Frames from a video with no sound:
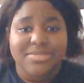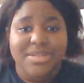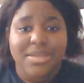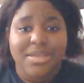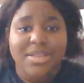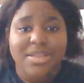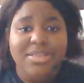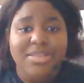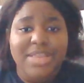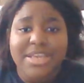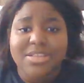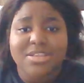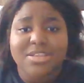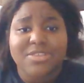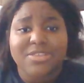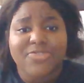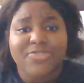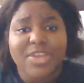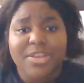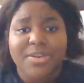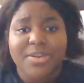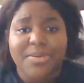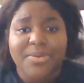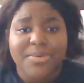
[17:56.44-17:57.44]
Like this
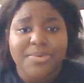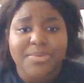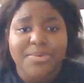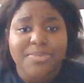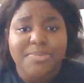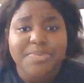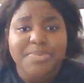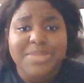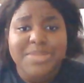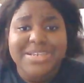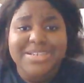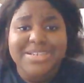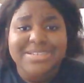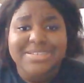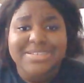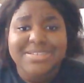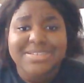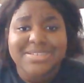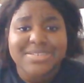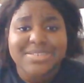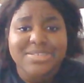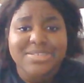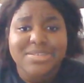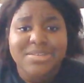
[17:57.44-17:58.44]
video,
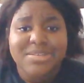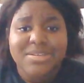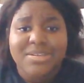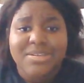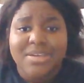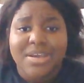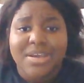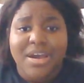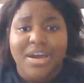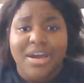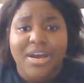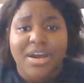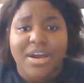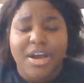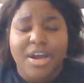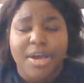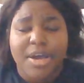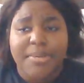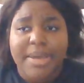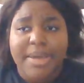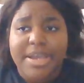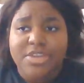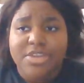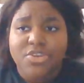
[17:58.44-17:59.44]
please.
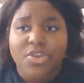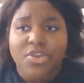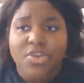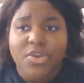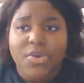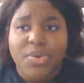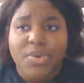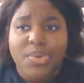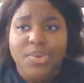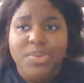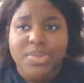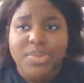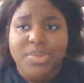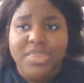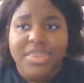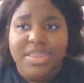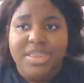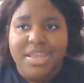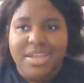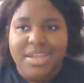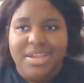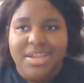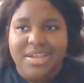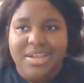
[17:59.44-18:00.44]
I know
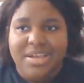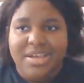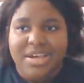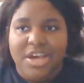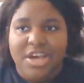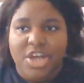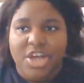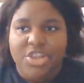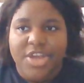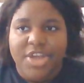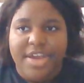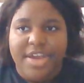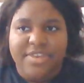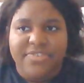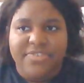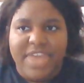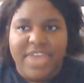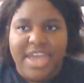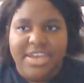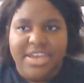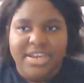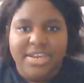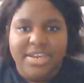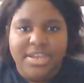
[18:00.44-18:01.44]
a lot of
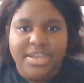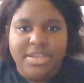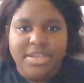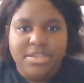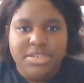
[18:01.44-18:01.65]
editing